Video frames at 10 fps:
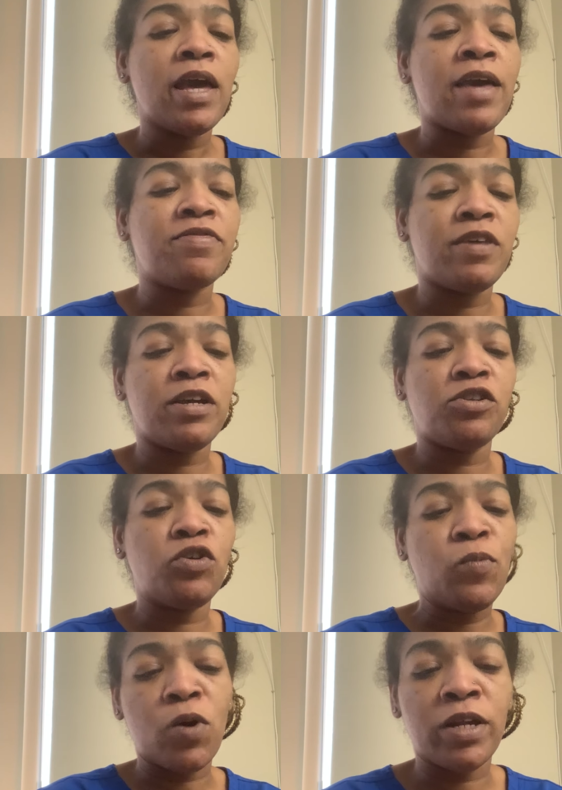and then
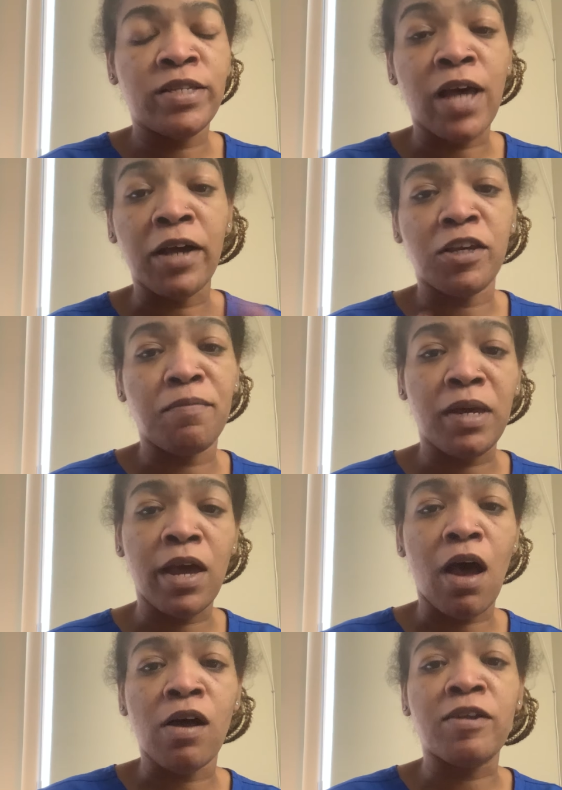you want to
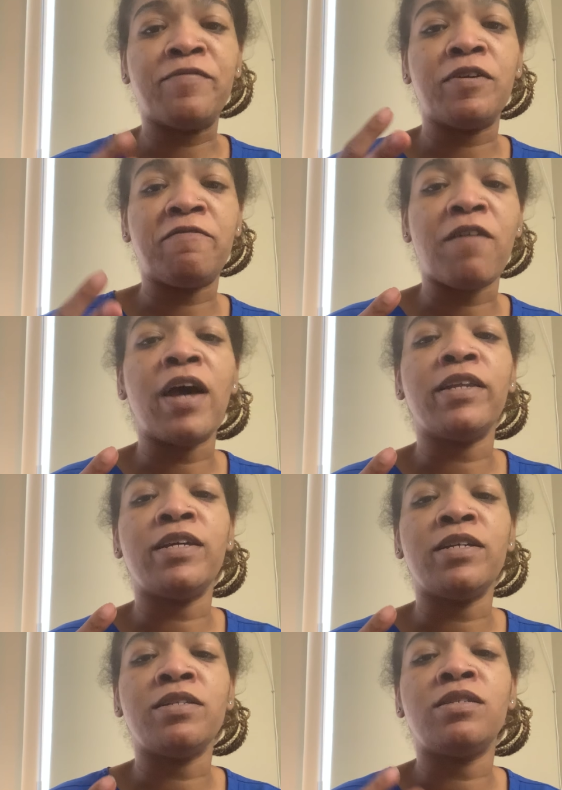document all of your
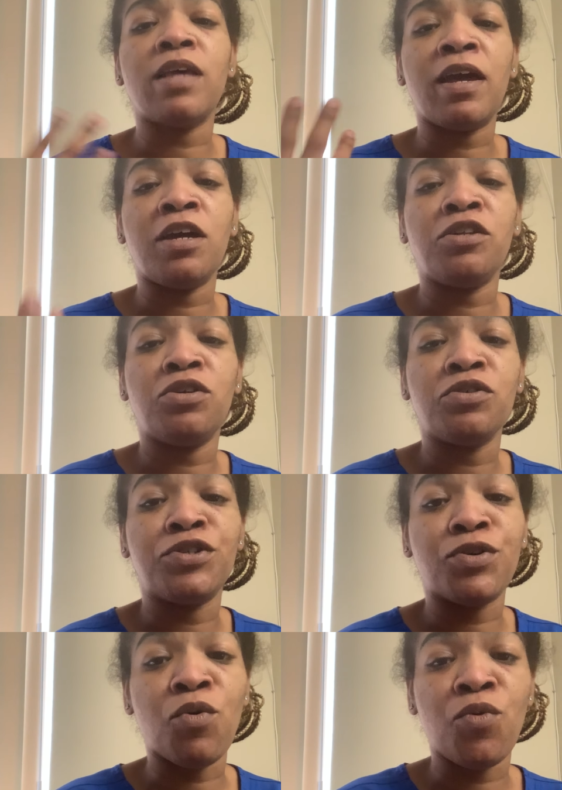findings and your
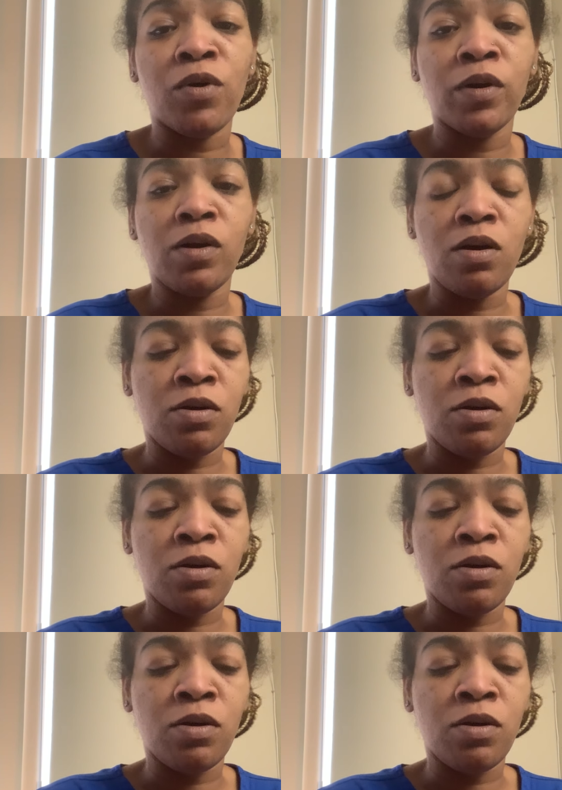score